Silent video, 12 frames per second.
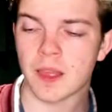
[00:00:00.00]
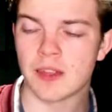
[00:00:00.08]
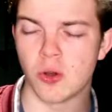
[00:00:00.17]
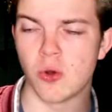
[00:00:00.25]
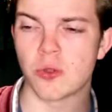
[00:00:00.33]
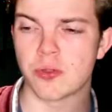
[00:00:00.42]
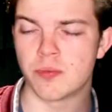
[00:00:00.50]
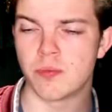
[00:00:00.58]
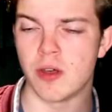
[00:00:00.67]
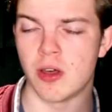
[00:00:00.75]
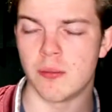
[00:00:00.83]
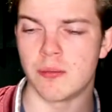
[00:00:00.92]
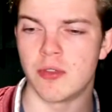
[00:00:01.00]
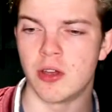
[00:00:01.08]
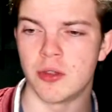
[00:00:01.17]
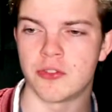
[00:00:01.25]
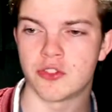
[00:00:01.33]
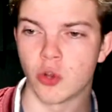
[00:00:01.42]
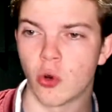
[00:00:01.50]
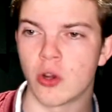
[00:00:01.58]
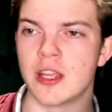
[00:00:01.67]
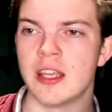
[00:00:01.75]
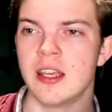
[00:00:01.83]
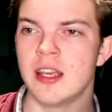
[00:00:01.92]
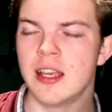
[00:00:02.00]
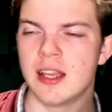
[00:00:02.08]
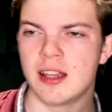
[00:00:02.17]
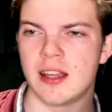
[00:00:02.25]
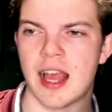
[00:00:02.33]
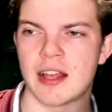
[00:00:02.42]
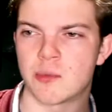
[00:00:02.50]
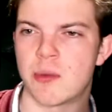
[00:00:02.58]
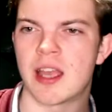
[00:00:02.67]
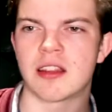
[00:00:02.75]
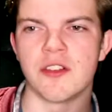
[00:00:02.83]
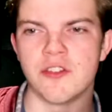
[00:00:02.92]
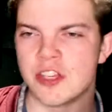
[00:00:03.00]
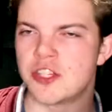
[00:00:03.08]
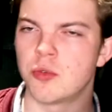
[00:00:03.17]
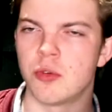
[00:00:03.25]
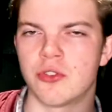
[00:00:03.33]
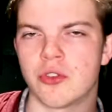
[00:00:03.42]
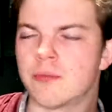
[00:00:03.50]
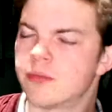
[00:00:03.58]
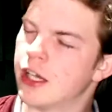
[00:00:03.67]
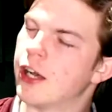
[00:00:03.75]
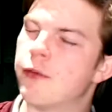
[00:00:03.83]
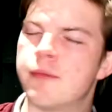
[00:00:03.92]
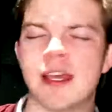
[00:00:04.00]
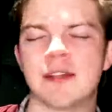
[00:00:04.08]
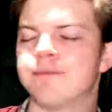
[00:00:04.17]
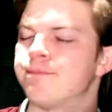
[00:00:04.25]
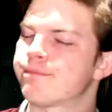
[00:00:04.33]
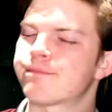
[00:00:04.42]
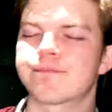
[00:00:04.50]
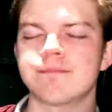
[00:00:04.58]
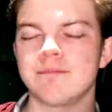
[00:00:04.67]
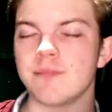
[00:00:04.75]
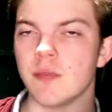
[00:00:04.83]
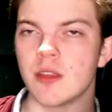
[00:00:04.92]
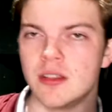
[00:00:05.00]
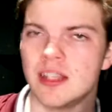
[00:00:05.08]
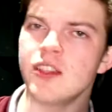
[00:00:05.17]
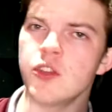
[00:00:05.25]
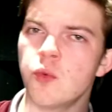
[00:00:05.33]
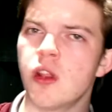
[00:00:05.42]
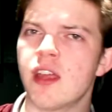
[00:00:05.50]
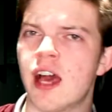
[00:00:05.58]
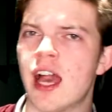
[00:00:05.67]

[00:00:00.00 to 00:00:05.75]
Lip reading: The story aspect, the visuals are, oh man. This is one of the